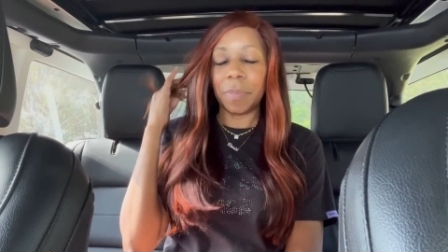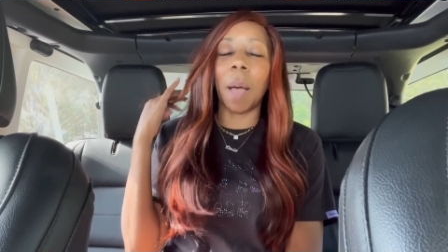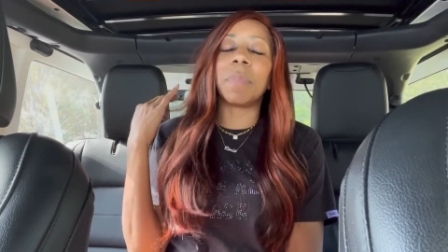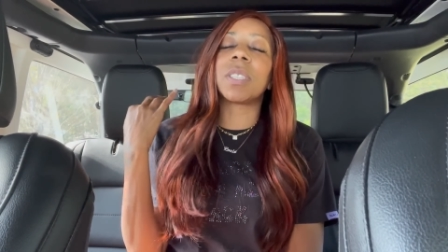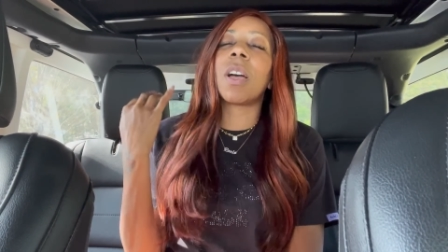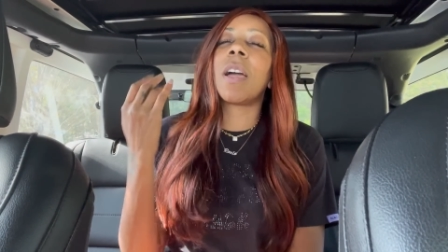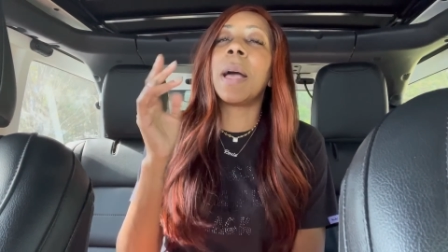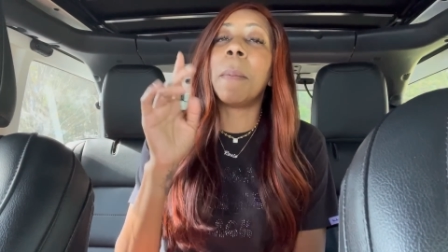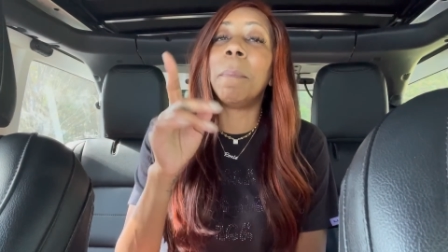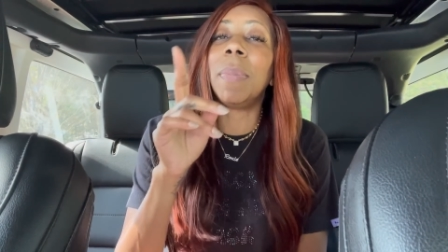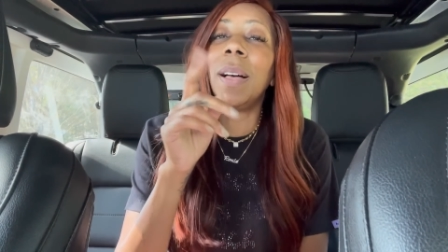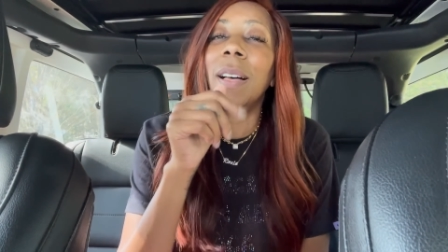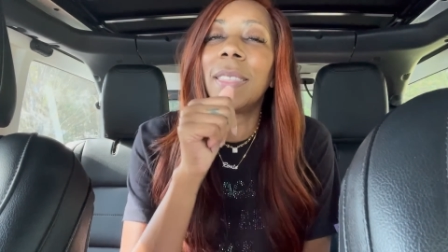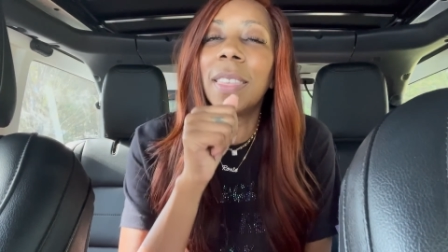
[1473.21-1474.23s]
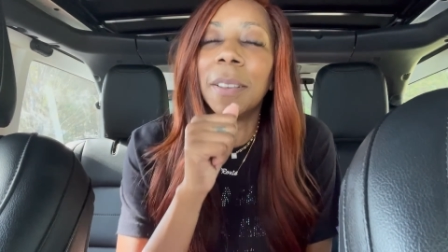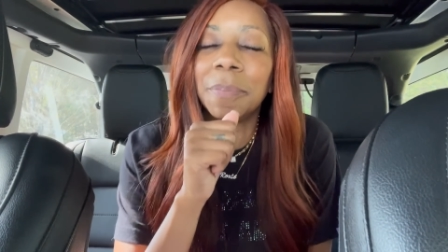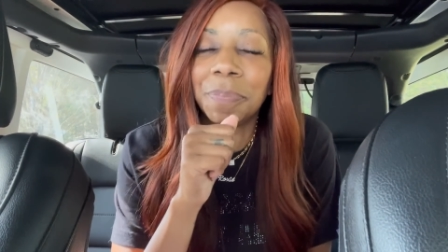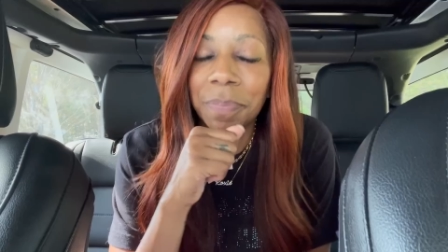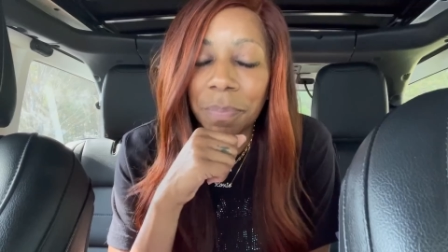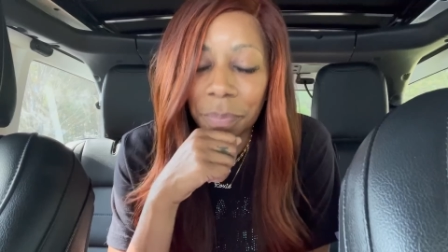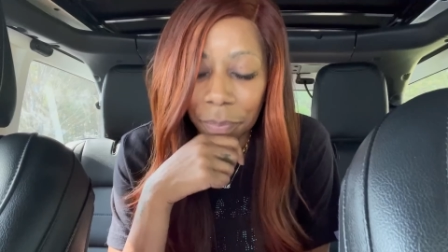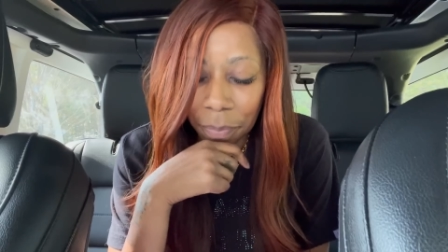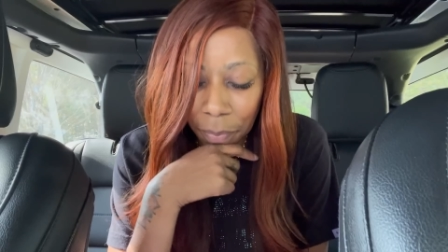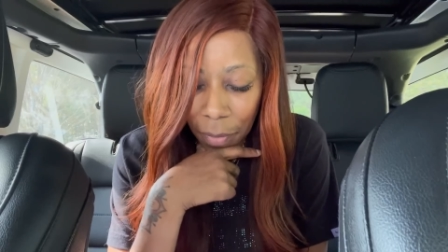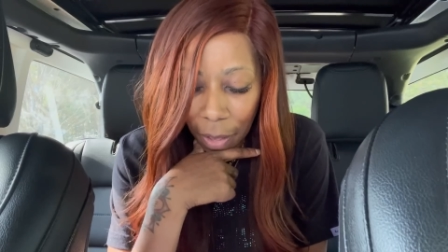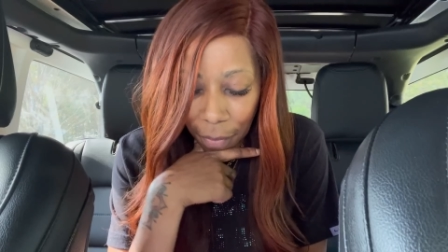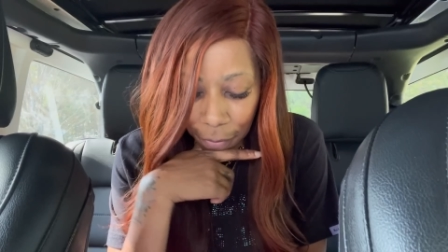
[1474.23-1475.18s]
I'm sorry, a month
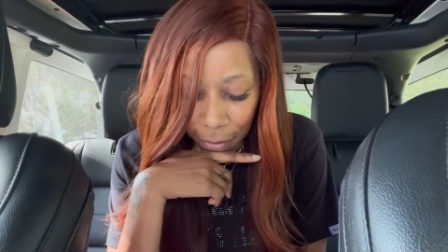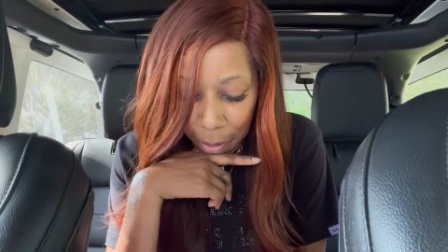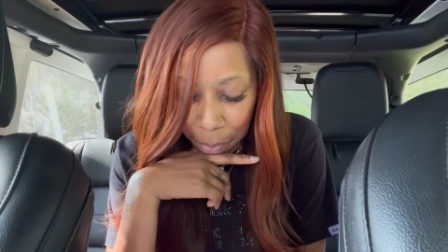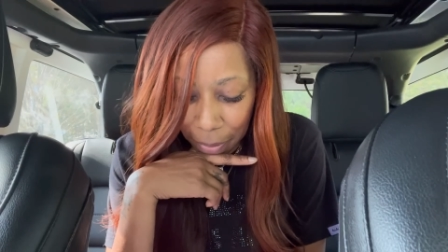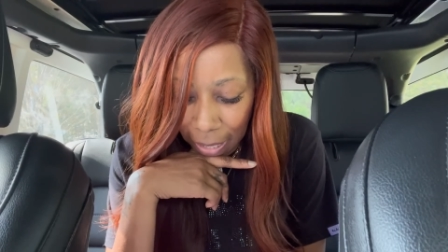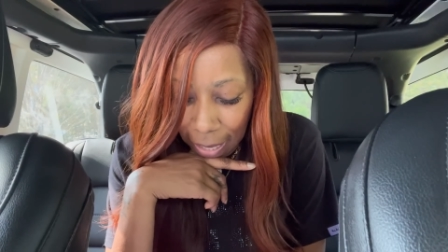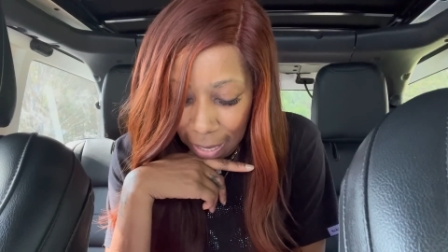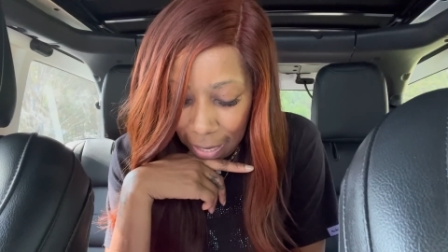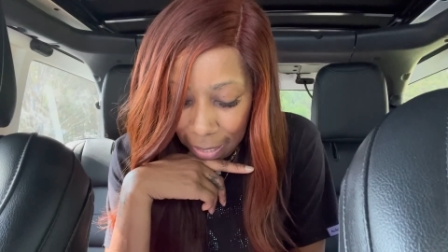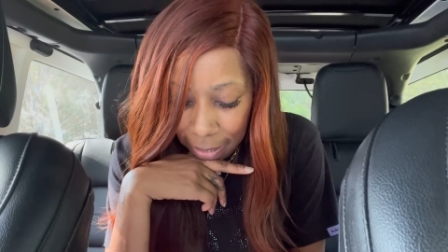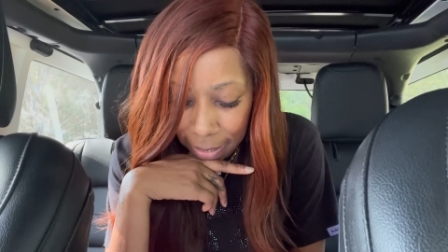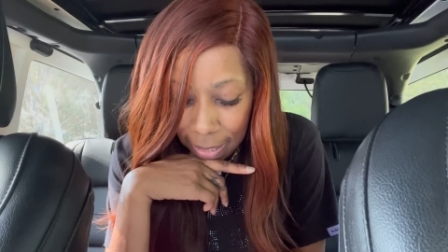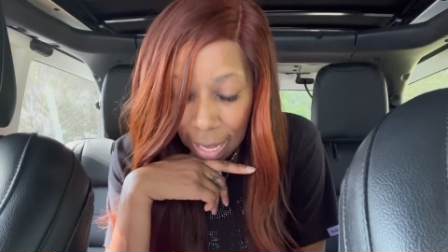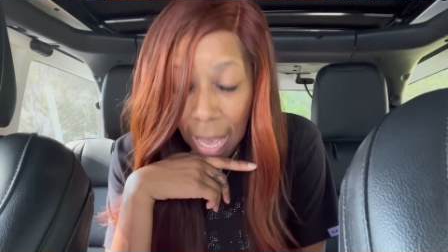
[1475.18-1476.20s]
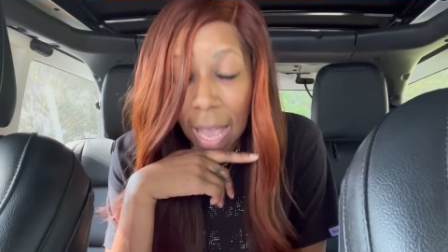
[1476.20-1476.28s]
for them kids.